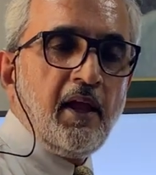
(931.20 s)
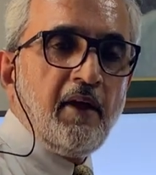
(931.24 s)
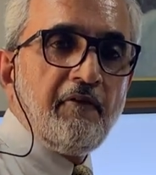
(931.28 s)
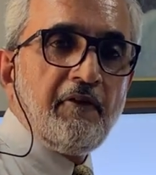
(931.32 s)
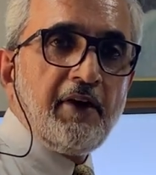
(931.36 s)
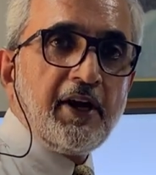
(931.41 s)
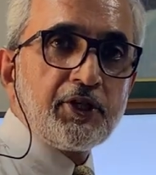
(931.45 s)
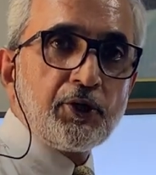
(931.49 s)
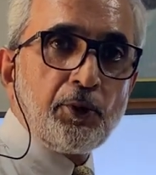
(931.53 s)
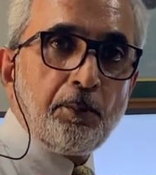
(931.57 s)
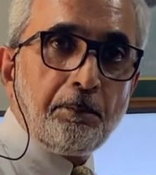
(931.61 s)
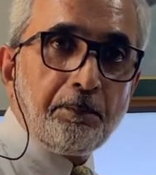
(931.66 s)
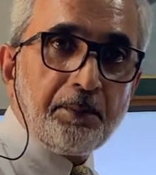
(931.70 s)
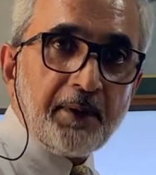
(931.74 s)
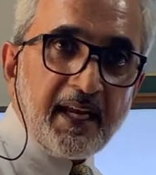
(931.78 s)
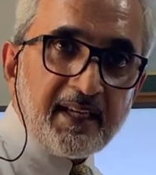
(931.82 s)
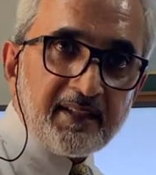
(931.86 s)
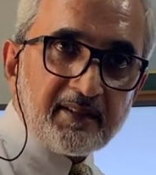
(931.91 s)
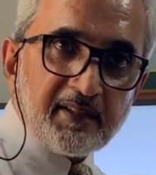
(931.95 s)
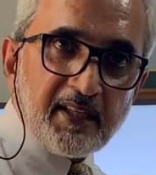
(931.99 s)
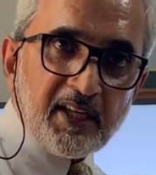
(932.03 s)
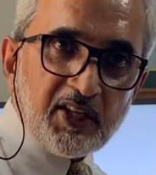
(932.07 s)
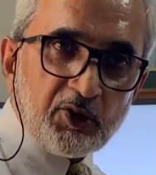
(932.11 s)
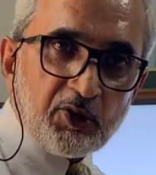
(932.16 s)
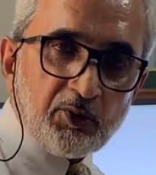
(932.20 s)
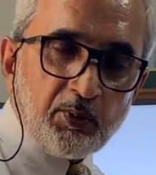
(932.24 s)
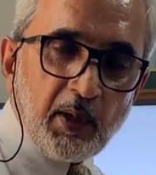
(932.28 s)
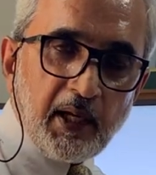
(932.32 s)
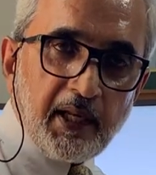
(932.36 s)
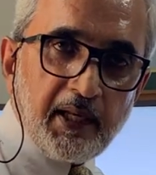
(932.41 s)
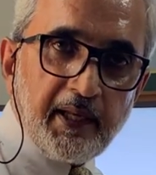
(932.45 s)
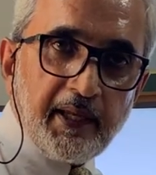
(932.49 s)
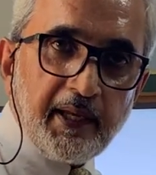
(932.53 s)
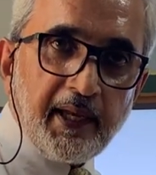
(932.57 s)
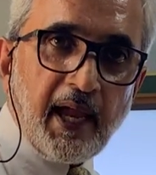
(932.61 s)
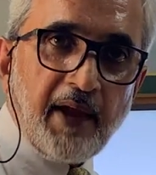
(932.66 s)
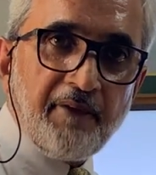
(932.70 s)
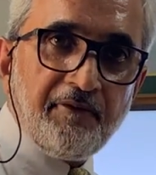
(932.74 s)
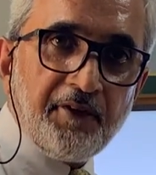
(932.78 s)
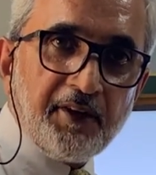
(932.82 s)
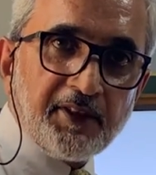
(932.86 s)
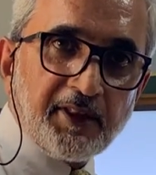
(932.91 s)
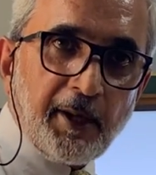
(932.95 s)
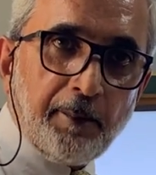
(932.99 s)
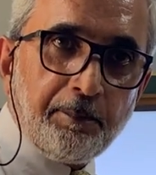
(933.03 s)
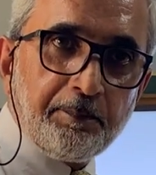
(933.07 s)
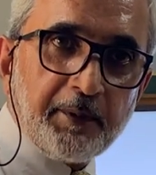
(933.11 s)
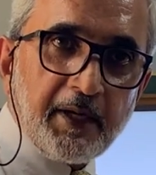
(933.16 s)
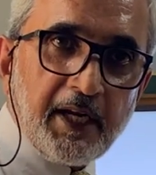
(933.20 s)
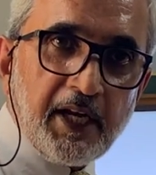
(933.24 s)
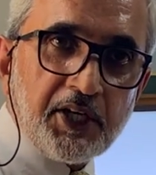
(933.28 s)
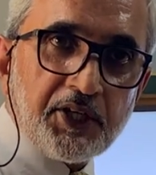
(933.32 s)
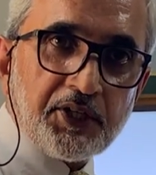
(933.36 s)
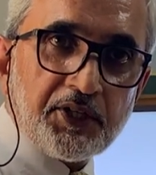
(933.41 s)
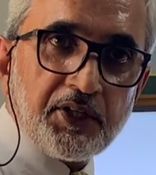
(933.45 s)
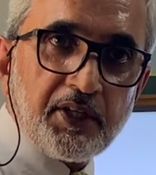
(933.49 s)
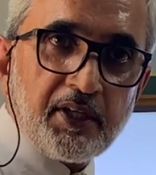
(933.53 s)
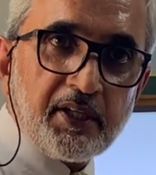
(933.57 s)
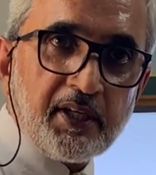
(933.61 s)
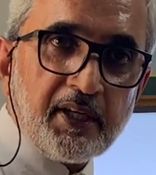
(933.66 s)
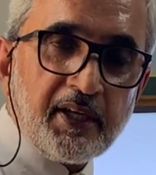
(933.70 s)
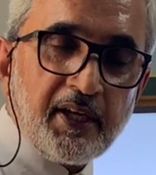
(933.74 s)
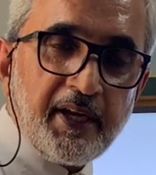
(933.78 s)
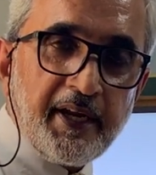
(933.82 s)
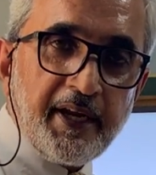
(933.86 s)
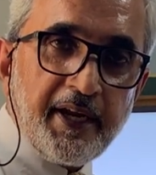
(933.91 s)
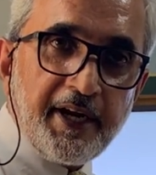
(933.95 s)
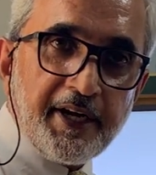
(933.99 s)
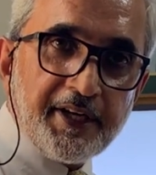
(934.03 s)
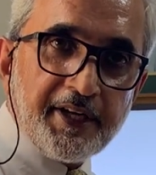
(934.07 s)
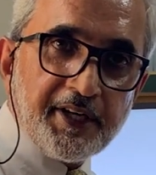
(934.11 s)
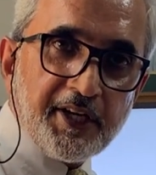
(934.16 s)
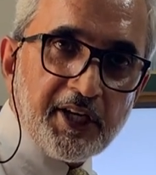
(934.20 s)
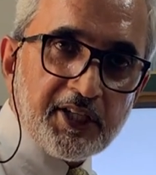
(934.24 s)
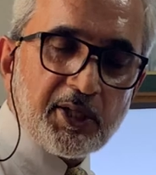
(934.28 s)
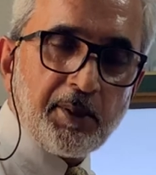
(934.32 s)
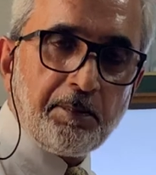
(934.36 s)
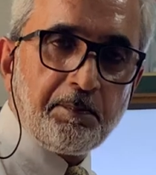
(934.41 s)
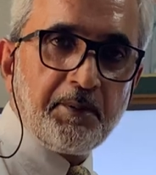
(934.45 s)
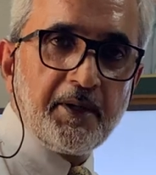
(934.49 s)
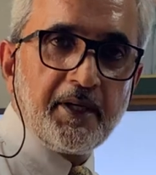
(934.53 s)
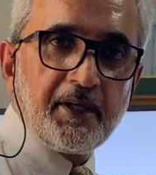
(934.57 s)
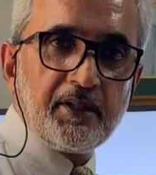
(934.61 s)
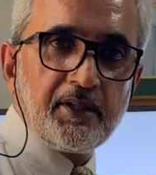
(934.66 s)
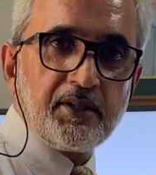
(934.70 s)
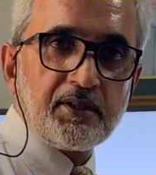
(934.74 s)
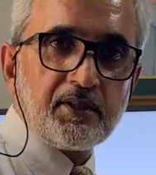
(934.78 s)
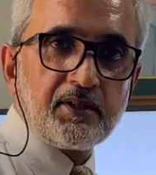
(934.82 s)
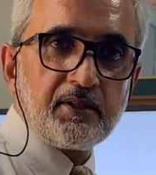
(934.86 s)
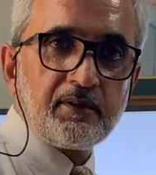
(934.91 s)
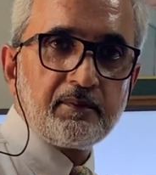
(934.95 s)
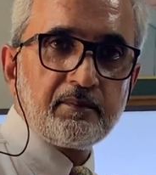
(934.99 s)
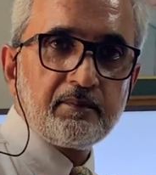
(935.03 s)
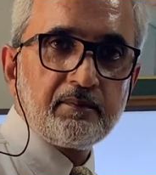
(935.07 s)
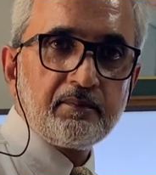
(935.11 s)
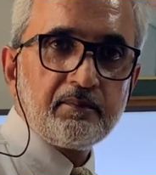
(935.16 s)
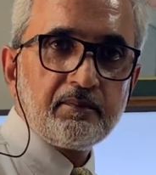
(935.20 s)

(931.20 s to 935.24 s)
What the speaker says: When you press the swelling and with the pressure, it disappears.